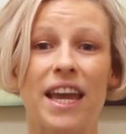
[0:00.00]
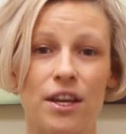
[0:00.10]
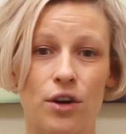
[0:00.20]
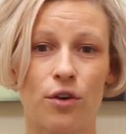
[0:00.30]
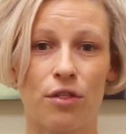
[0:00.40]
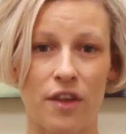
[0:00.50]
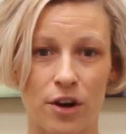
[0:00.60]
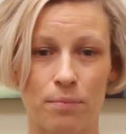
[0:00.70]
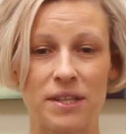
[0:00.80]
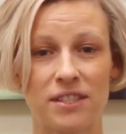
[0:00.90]
in her
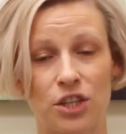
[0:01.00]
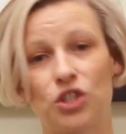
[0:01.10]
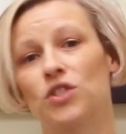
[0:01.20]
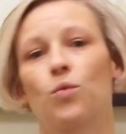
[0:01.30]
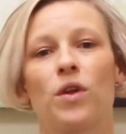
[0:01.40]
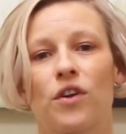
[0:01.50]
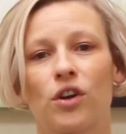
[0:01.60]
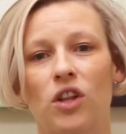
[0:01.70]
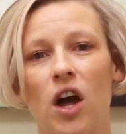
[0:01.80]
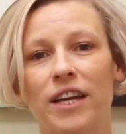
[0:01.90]
therapy sessions with her
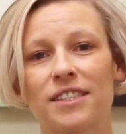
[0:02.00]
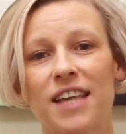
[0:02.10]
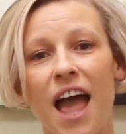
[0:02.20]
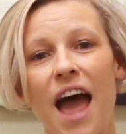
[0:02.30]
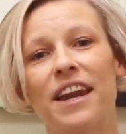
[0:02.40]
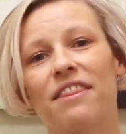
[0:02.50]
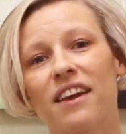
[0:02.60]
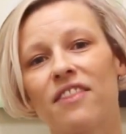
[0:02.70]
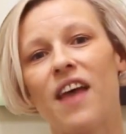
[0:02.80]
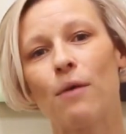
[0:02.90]
clients. And I
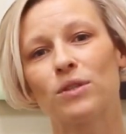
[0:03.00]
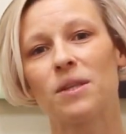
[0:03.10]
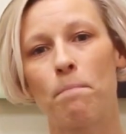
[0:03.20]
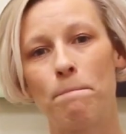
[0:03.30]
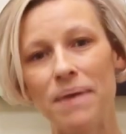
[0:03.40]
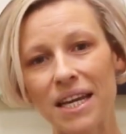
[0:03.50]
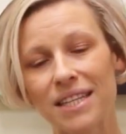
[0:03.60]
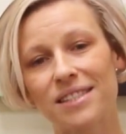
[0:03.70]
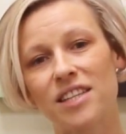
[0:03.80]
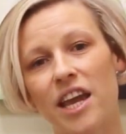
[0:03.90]
think that was the
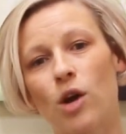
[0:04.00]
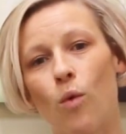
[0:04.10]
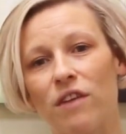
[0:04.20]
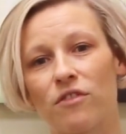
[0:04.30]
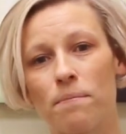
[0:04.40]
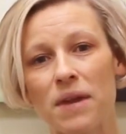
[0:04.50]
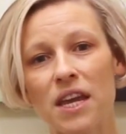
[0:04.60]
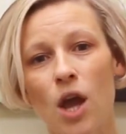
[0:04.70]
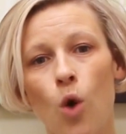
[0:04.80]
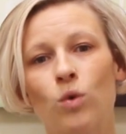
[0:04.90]
biggest takeaway for
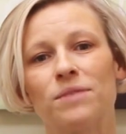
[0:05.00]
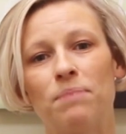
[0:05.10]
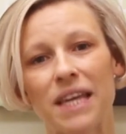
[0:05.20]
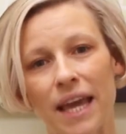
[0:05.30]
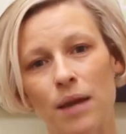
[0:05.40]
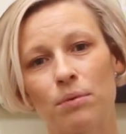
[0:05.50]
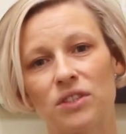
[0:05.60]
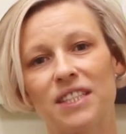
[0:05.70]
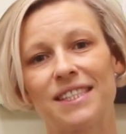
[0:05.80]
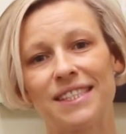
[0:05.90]
me, was being able
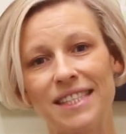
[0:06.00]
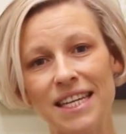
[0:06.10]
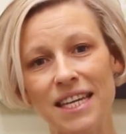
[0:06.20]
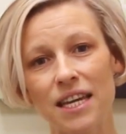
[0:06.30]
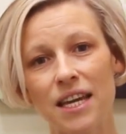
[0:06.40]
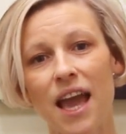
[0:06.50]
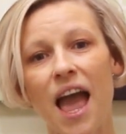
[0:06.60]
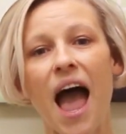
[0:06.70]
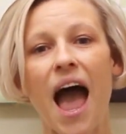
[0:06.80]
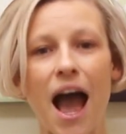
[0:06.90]
to see
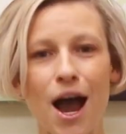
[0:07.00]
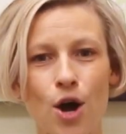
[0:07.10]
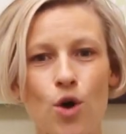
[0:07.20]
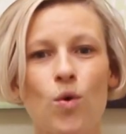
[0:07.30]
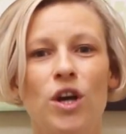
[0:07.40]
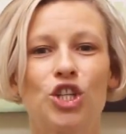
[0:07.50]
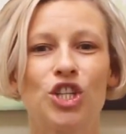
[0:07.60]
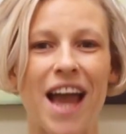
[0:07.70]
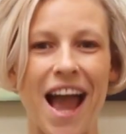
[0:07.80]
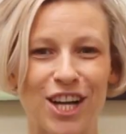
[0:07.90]
how
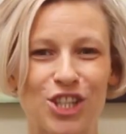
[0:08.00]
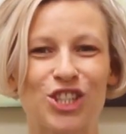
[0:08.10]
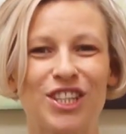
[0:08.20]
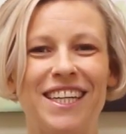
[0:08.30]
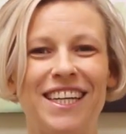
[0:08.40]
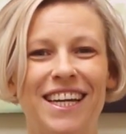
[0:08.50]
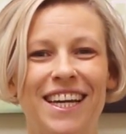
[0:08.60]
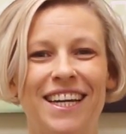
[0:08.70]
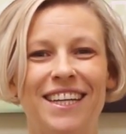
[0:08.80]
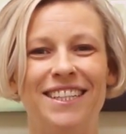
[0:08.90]
she actually
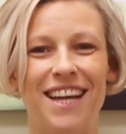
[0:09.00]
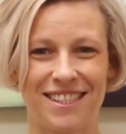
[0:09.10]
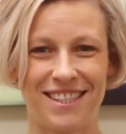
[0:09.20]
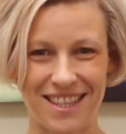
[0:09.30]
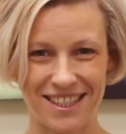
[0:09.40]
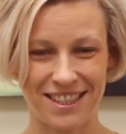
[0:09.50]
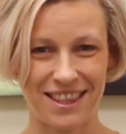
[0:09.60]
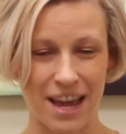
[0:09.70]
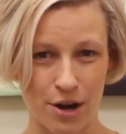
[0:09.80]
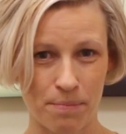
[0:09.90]
does these
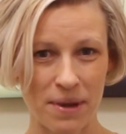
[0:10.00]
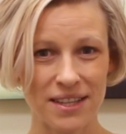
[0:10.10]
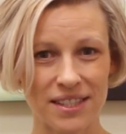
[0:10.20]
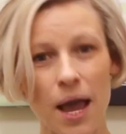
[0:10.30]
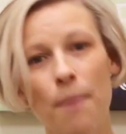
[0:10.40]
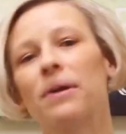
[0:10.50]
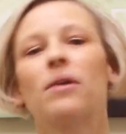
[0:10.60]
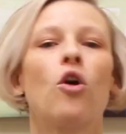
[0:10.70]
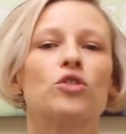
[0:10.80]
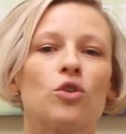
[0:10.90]
therapies, but
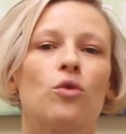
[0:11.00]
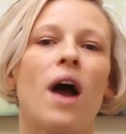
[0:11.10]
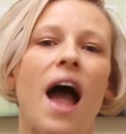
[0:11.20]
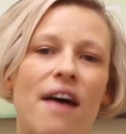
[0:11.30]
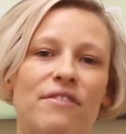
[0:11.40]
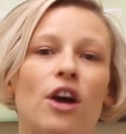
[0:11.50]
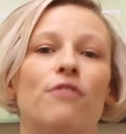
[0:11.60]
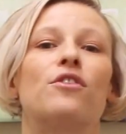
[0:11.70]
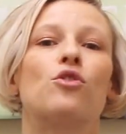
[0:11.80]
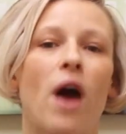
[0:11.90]
also having a
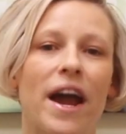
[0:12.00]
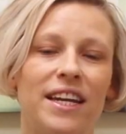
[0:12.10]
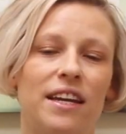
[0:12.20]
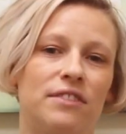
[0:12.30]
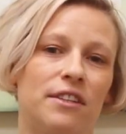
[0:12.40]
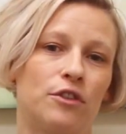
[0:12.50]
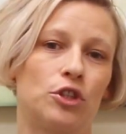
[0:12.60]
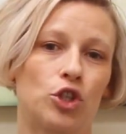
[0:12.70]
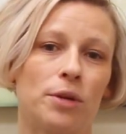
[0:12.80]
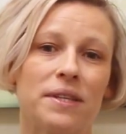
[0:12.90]
variety of
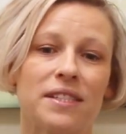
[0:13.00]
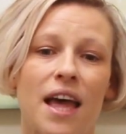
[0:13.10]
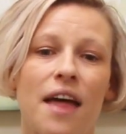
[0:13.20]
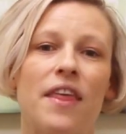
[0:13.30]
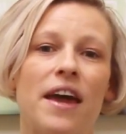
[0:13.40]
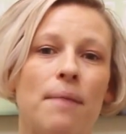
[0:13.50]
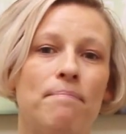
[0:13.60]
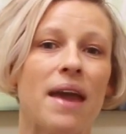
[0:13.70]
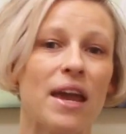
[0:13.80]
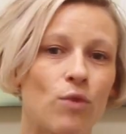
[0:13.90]
different treatments that
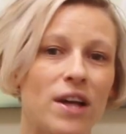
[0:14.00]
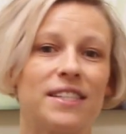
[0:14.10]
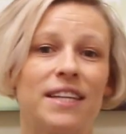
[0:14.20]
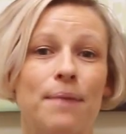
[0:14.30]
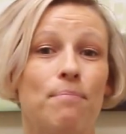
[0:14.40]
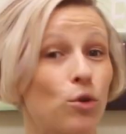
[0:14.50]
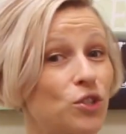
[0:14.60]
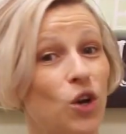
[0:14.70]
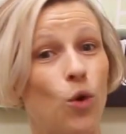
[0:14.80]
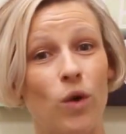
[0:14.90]
may resonate more
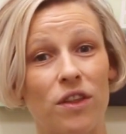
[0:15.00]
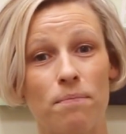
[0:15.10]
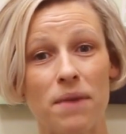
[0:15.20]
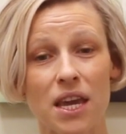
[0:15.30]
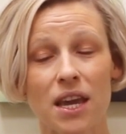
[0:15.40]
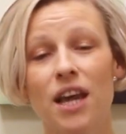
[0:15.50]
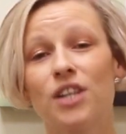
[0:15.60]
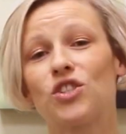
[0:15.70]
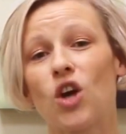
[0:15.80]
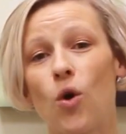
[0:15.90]
so with me.
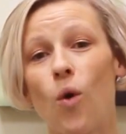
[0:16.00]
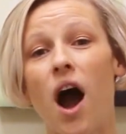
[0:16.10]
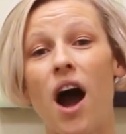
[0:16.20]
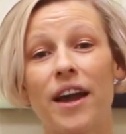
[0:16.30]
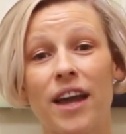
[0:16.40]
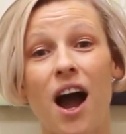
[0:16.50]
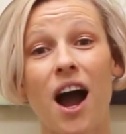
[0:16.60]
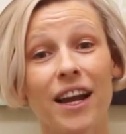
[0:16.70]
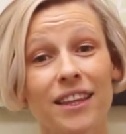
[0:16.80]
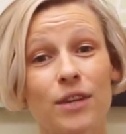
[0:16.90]
So I
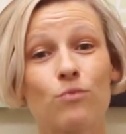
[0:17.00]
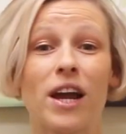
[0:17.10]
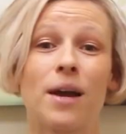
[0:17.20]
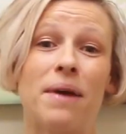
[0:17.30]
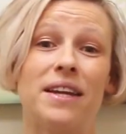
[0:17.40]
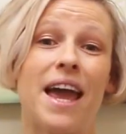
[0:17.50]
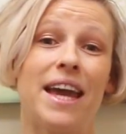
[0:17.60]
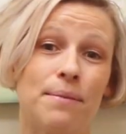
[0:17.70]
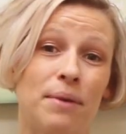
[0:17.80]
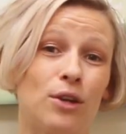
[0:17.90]
highly recommend
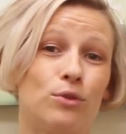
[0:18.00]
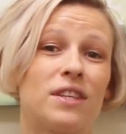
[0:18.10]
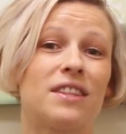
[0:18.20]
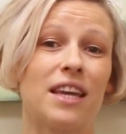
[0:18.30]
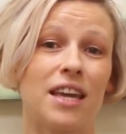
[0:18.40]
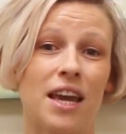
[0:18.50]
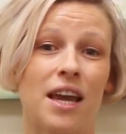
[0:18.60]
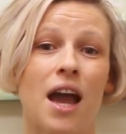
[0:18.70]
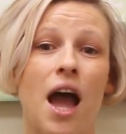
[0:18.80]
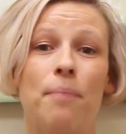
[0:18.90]
anybody who's
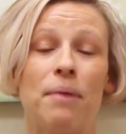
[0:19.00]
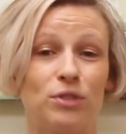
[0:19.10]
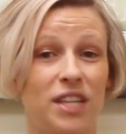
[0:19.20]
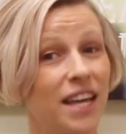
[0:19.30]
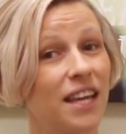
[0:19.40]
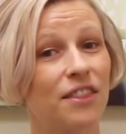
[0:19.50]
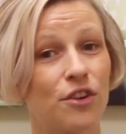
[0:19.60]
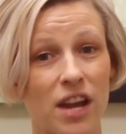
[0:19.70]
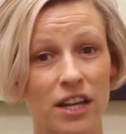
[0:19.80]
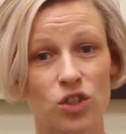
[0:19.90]
thinking about taking
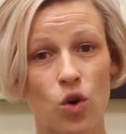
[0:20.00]
their next